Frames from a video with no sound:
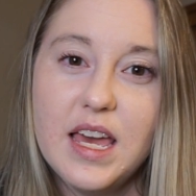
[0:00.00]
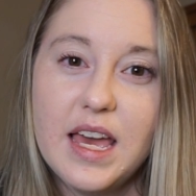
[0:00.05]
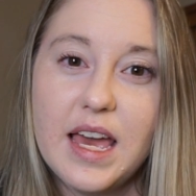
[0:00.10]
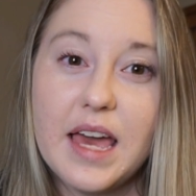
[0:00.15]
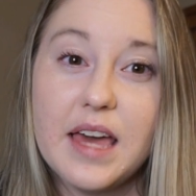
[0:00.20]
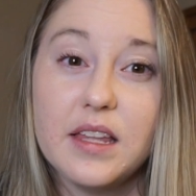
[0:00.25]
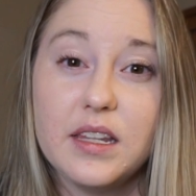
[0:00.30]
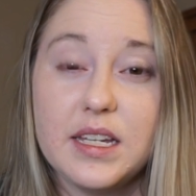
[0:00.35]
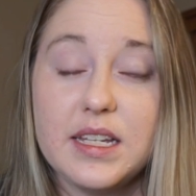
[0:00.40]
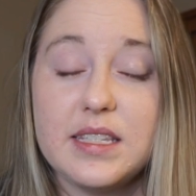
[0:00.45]

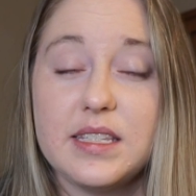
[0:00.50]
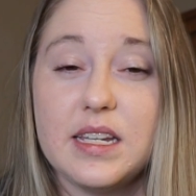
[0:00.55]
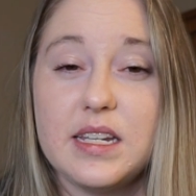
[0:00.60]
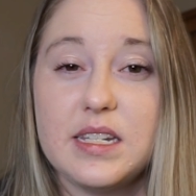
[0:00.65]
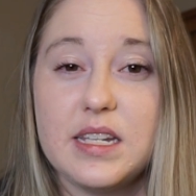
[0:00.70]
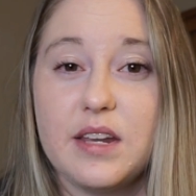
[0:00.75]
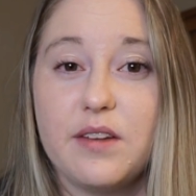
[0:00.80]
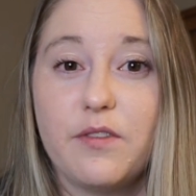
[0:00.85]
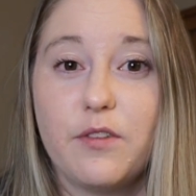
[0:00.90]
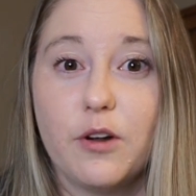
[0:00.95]
At least it
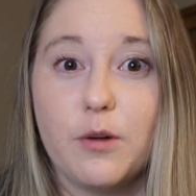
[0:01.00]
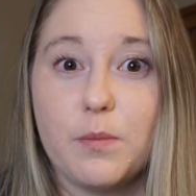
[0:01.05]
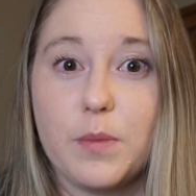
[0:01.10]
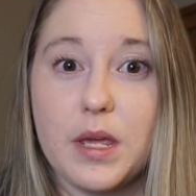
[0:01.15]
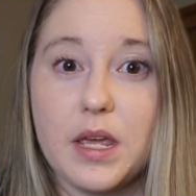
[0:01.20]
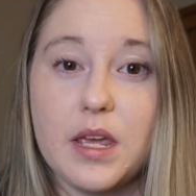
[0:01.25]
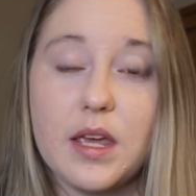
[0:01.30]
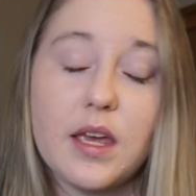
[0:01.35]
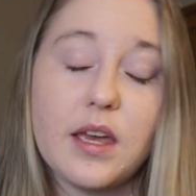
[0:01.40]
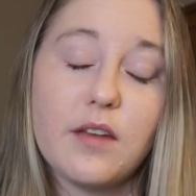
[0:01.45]
did for
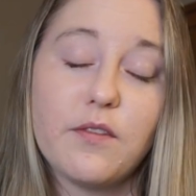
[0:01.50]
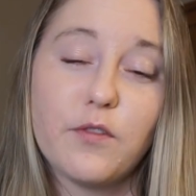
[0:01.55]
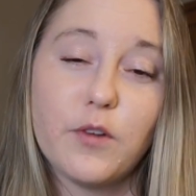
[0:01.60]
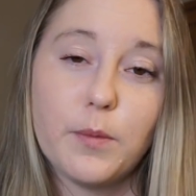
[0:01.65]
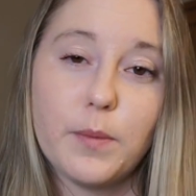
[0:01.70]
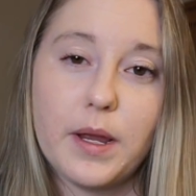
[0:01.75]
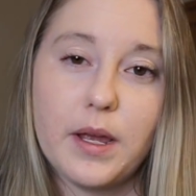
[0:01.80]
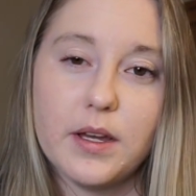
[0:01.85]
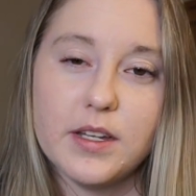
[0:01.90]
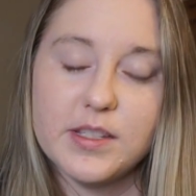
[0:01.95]
me and for
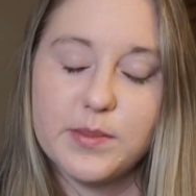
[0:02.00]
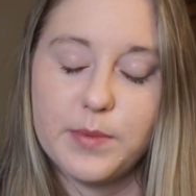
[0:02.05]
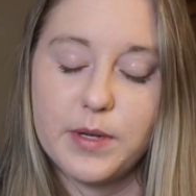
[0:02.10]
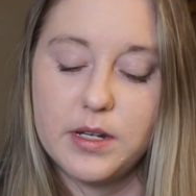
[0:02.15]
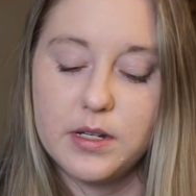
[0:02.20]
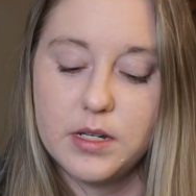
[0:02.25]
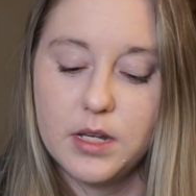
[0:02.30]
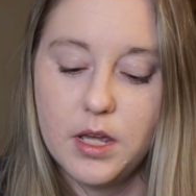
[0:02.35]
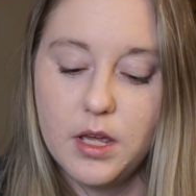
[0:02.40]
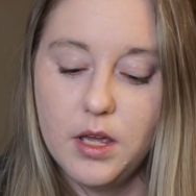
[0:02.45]
my husband.